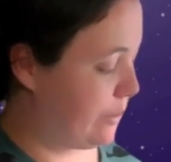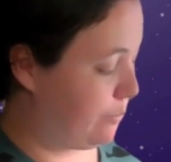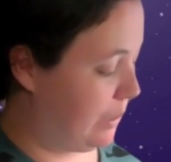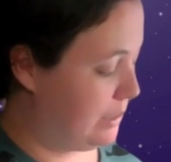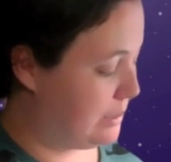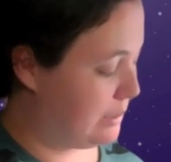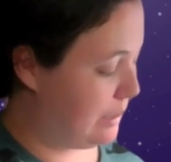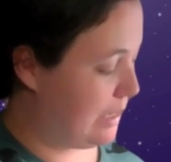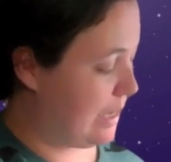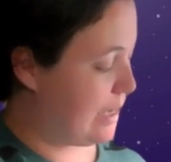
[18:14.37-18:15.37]
plus
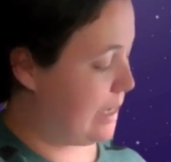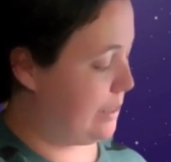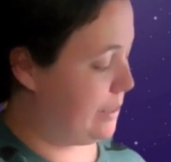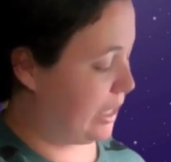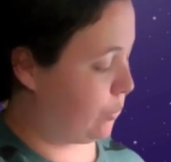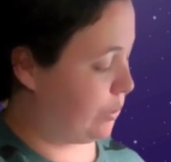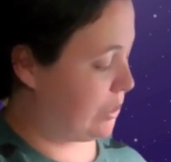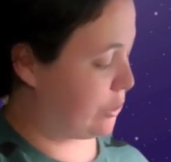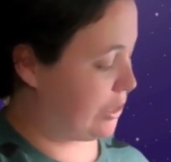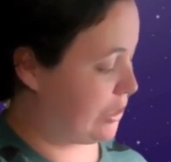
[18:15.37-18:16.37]
and the other one is
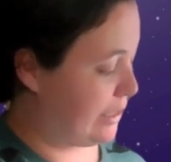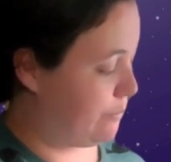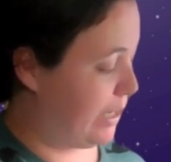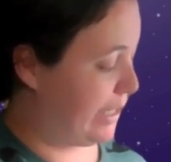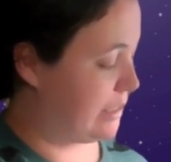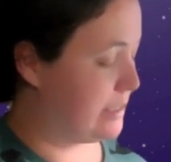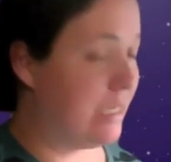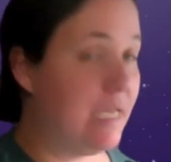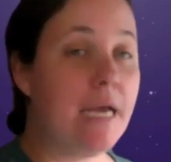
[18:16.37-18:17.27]
going to get a minus.